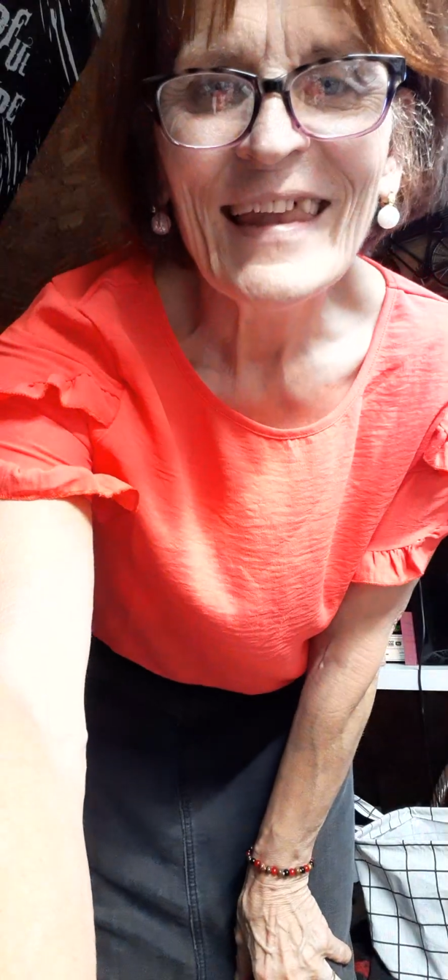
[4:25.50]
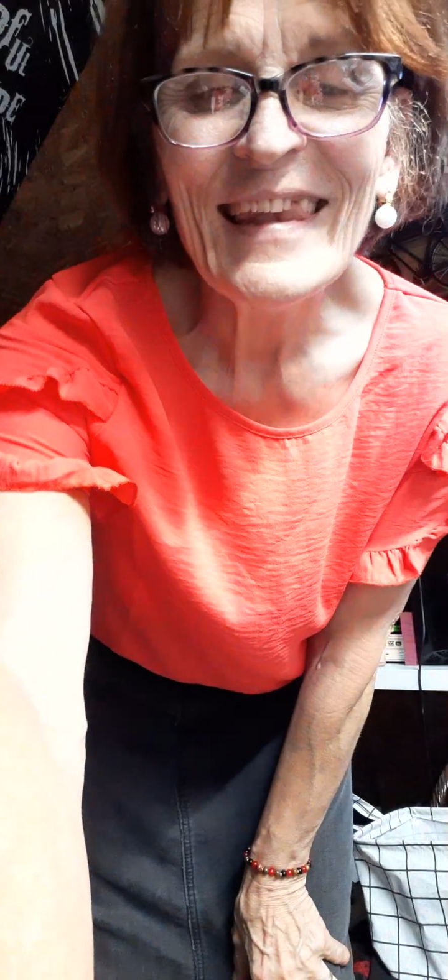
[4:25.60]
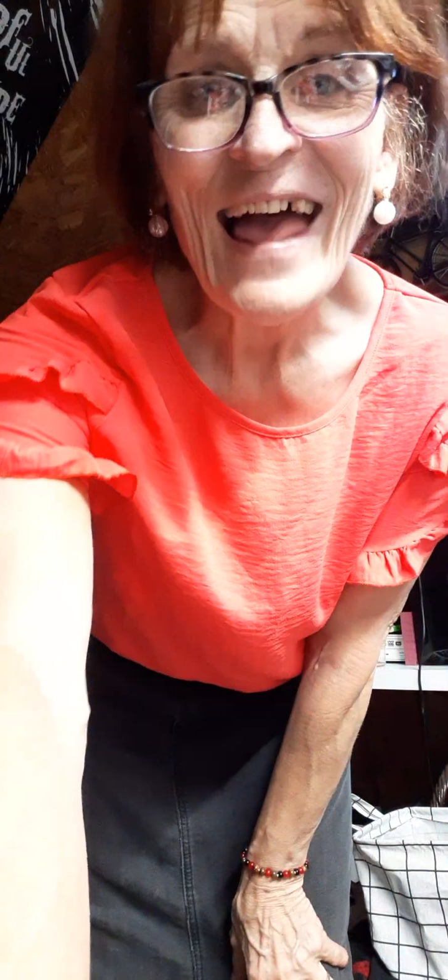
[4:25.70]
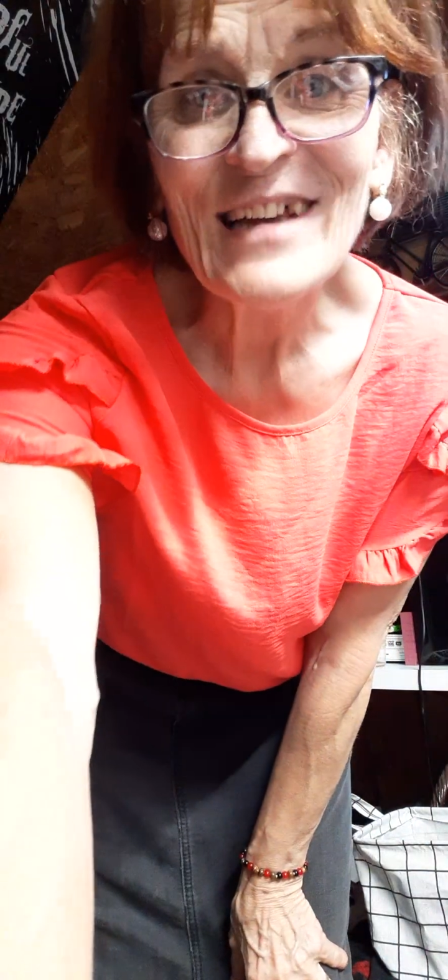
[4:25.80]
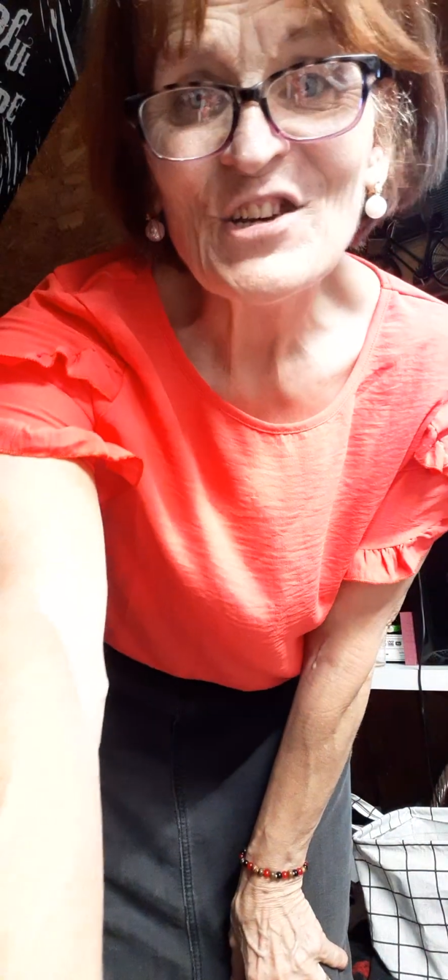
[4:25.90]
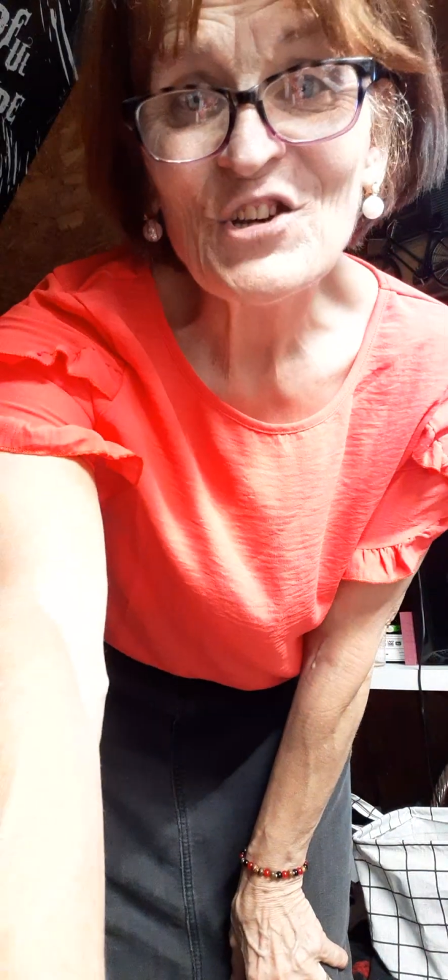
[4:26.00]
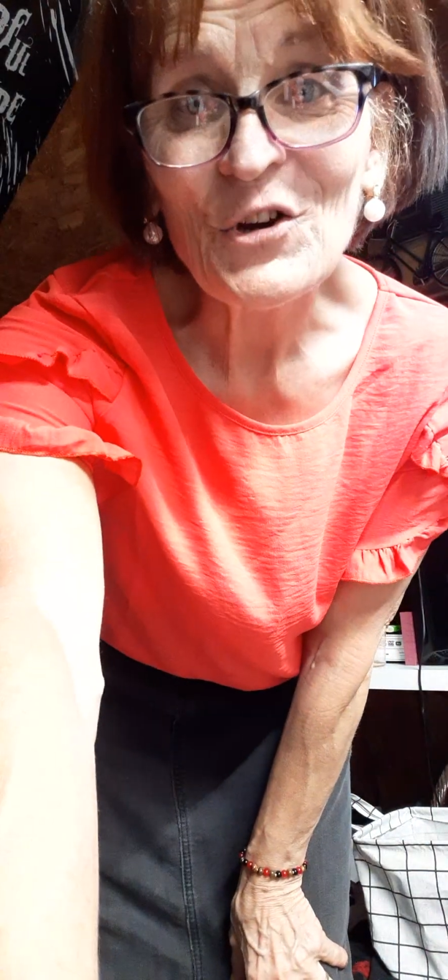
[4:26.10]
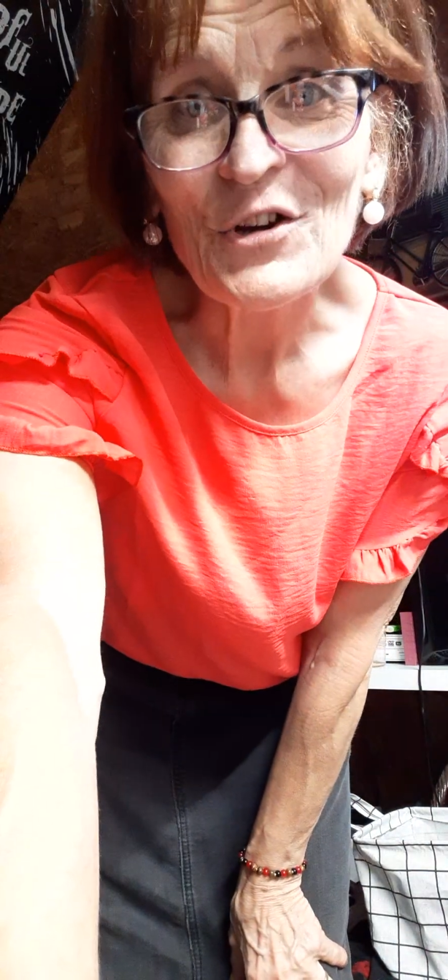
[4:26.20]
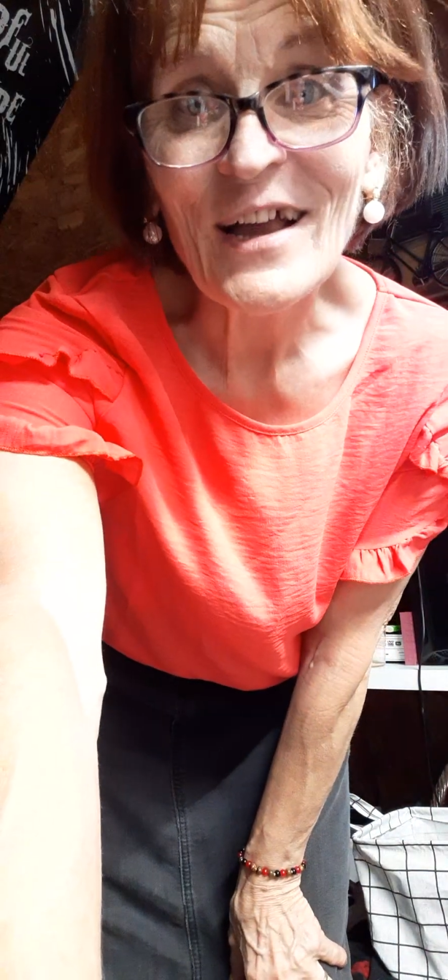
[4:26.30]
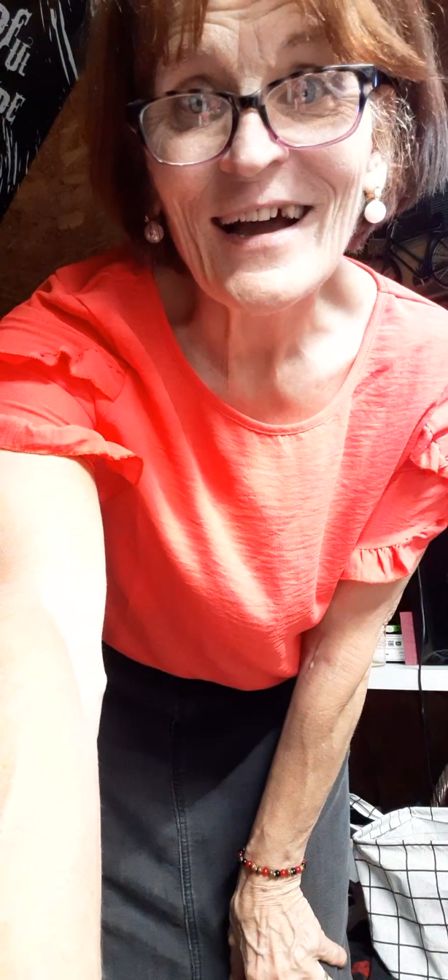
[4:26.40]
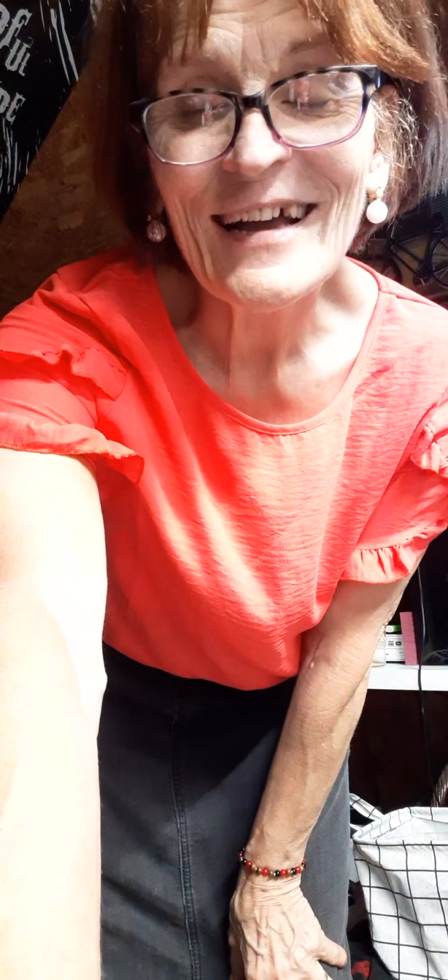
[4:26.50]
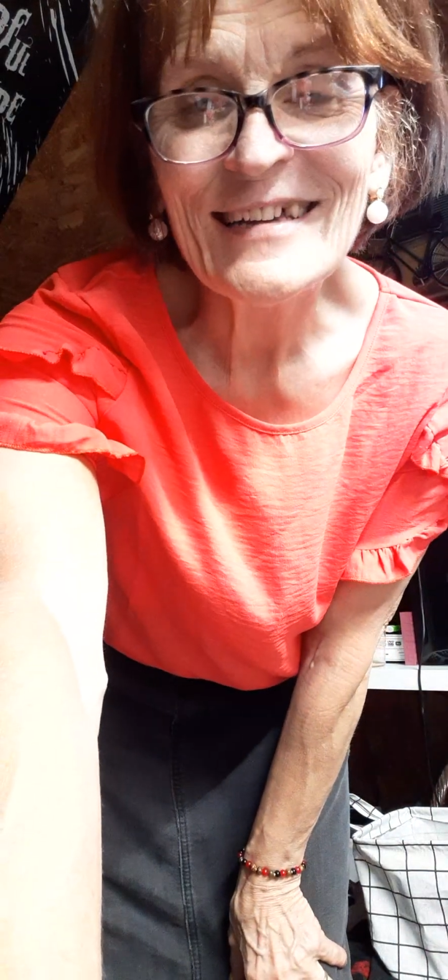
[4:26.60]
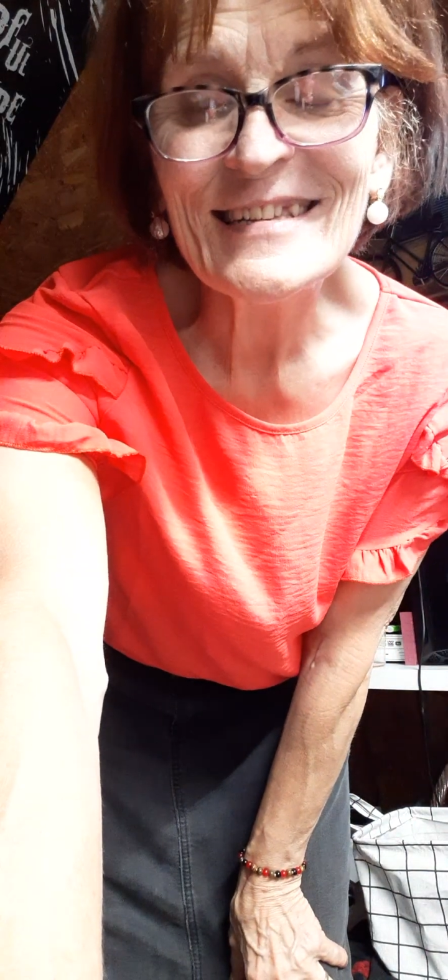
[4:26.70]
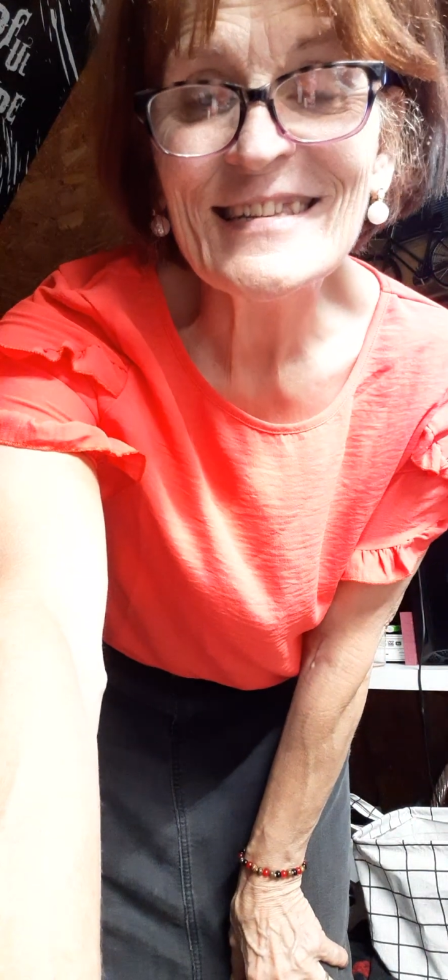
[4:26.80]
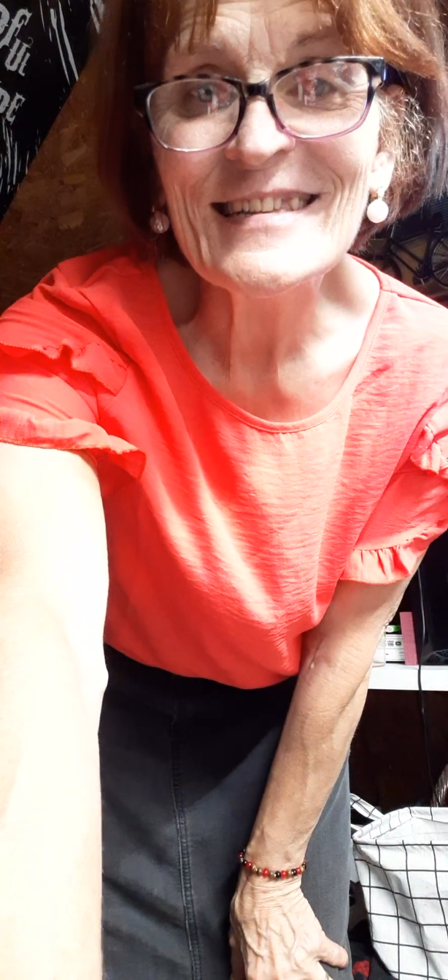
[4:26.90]
Last shirt,
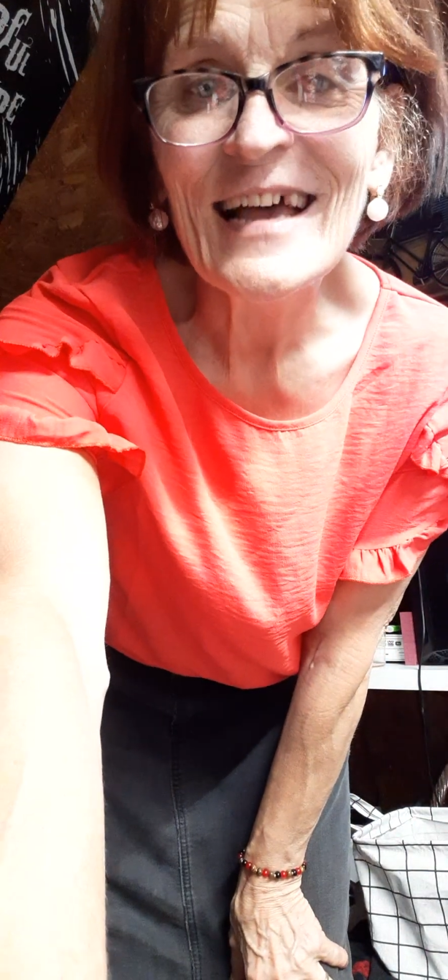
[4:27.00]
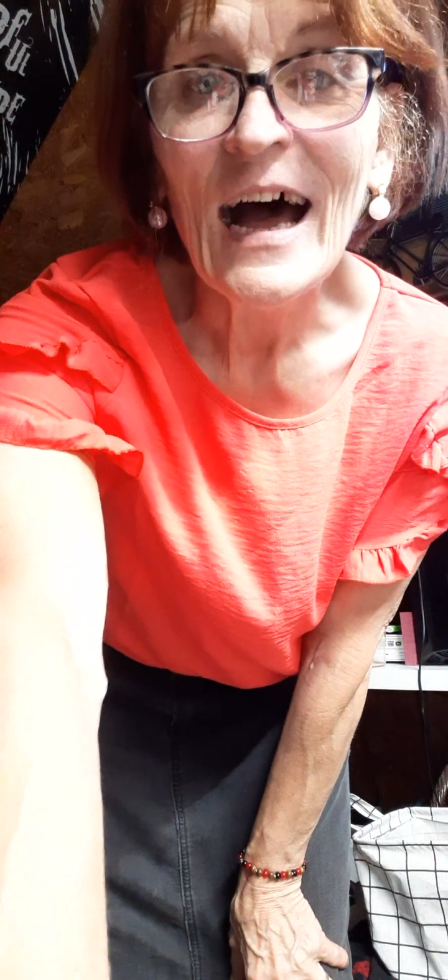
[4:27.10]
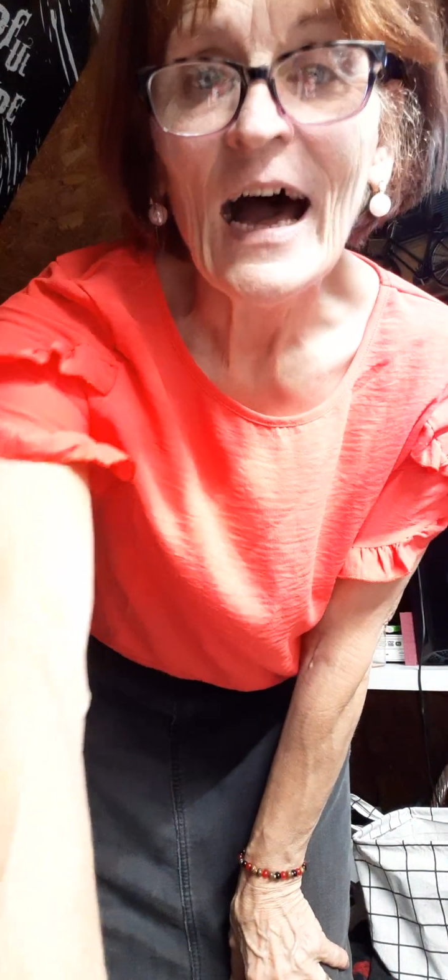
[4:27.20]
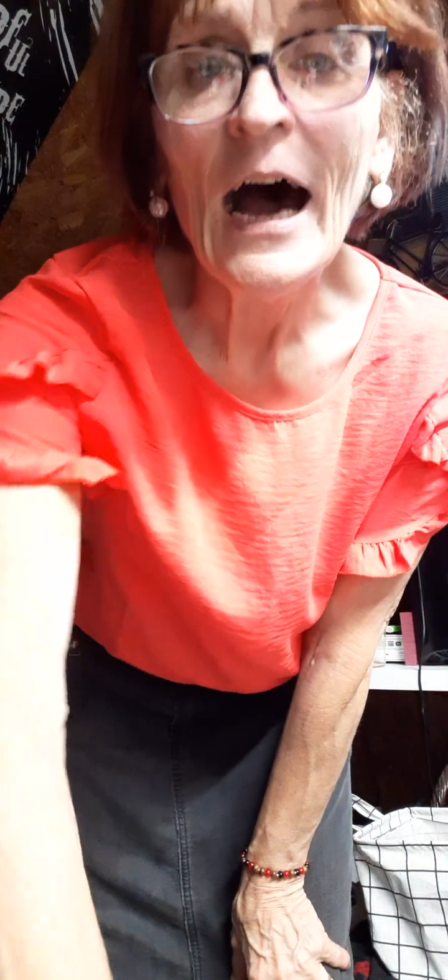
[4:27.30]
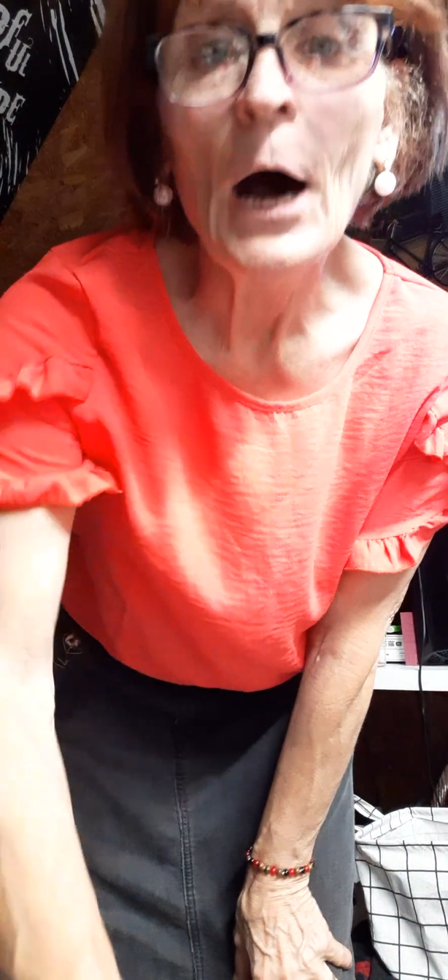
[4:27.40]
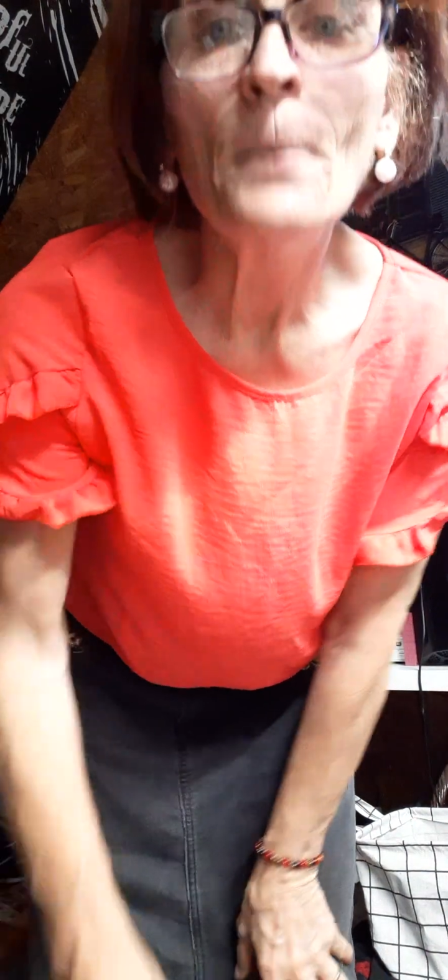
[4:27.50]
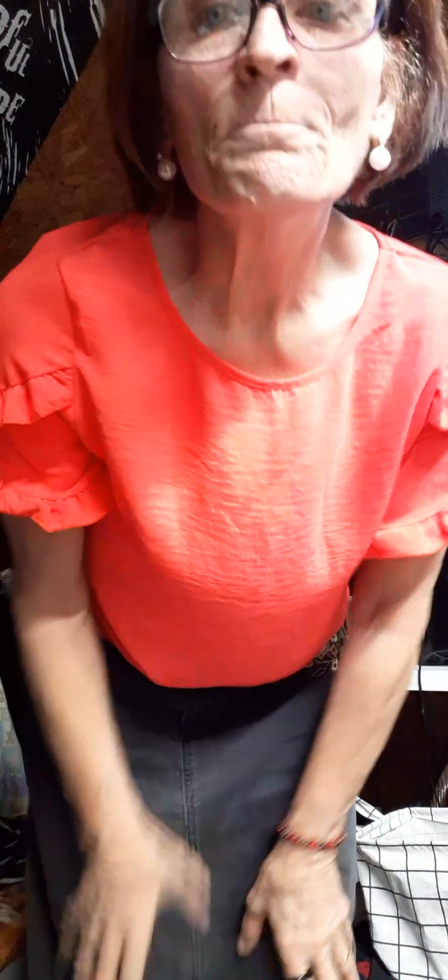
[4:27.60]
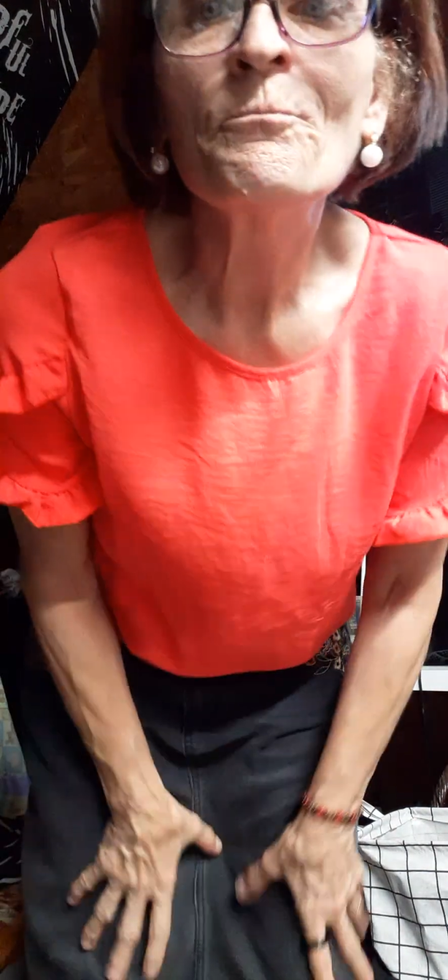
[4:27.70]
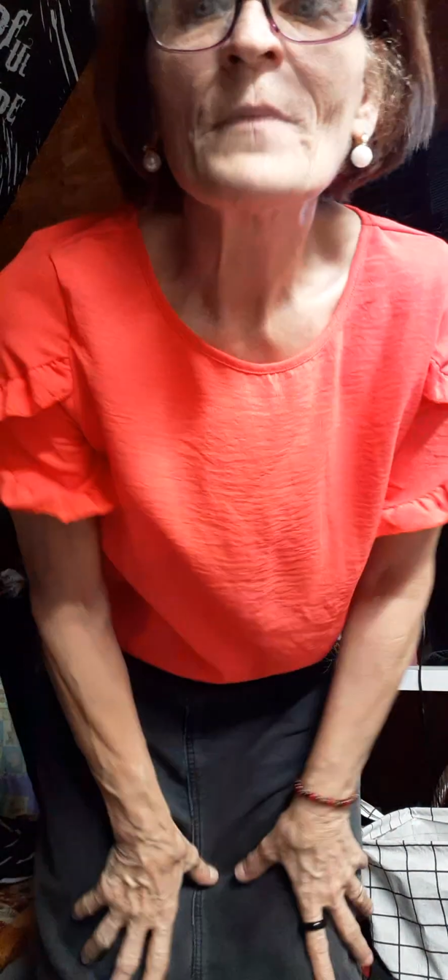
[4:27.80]
guys. Um,